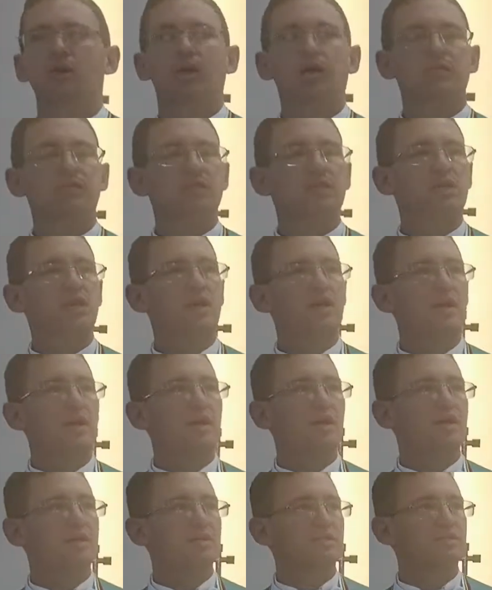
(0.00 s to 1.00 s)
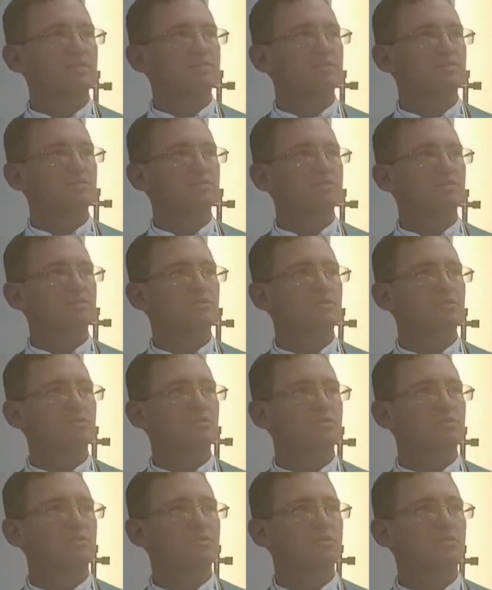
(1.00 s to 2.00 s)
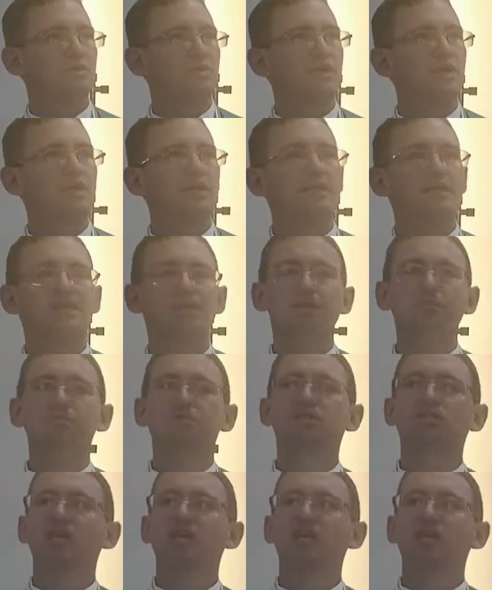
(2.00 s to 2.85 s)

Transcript: and kind. Let them